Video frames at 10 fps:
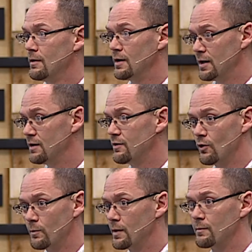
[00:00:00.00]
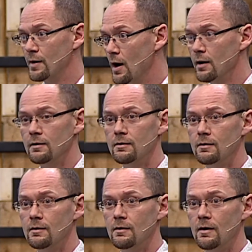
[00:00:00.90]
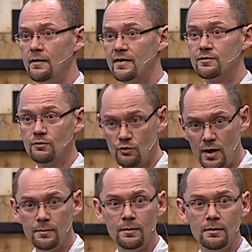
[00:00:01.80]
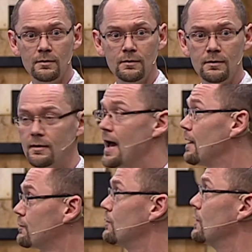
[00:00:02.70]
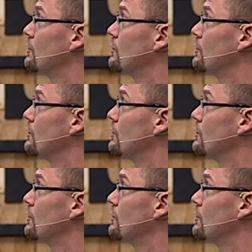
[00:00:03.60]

in Ethiopia and beyond. That's incredible. Absolutely